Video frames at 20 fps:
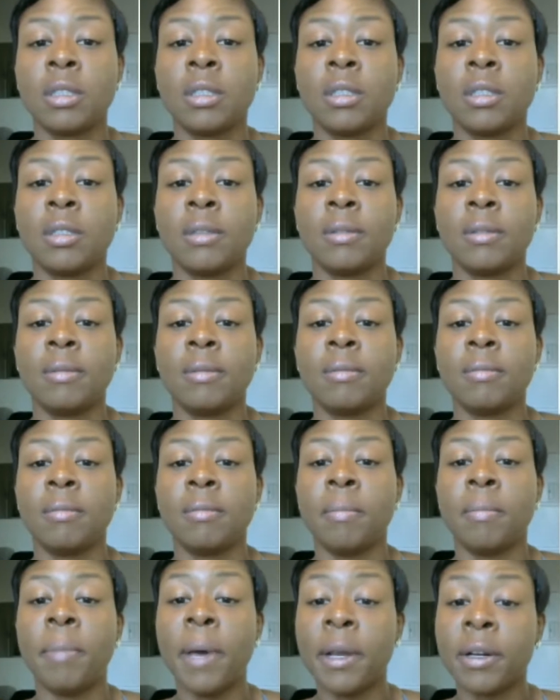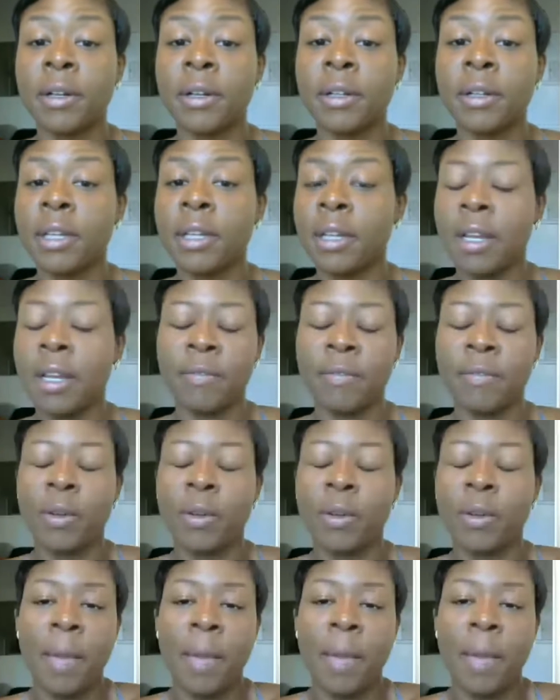better, and I feel
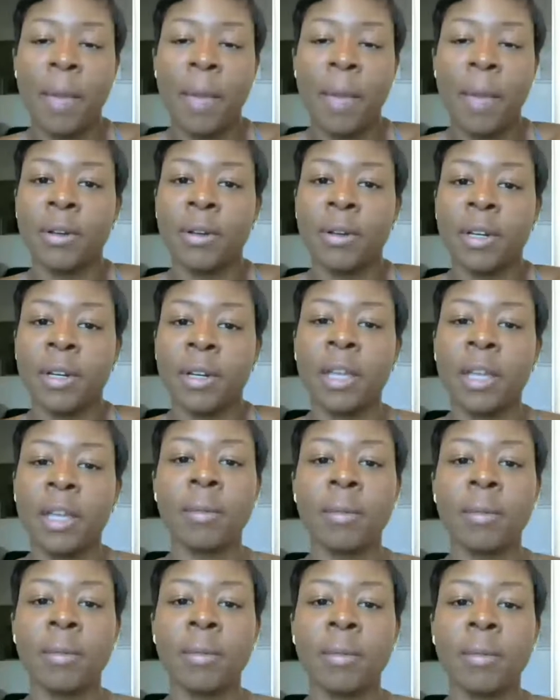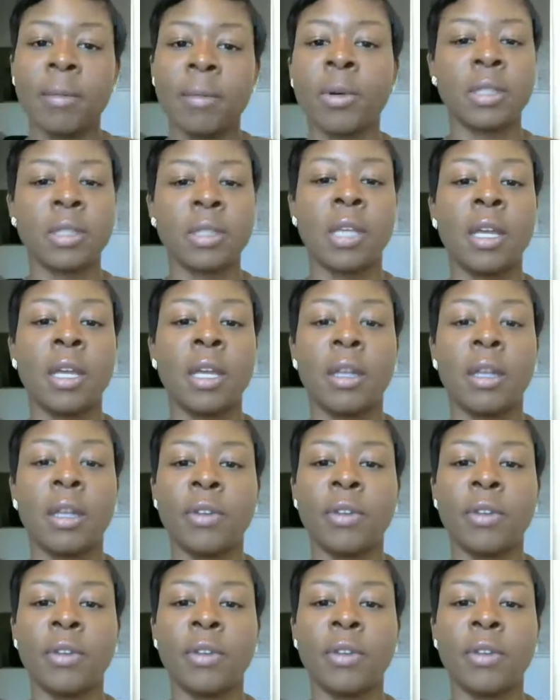happier, and I get more and more excited every day.